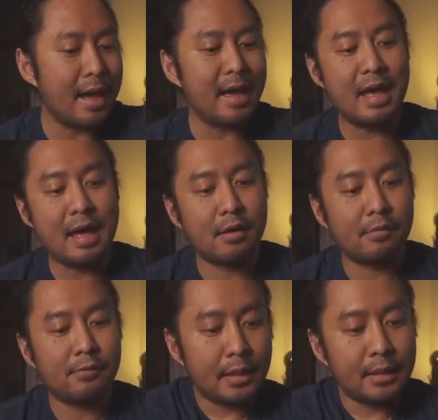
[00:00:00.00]
I
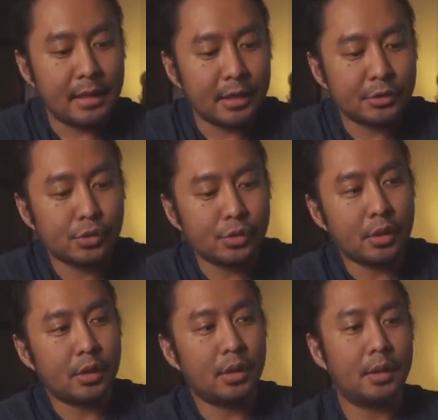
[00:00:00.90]
have an
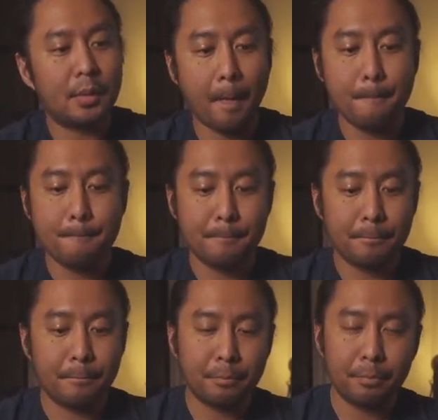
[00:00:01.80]
extra
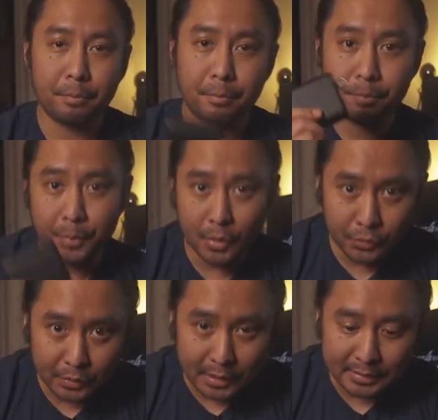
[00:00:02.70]
both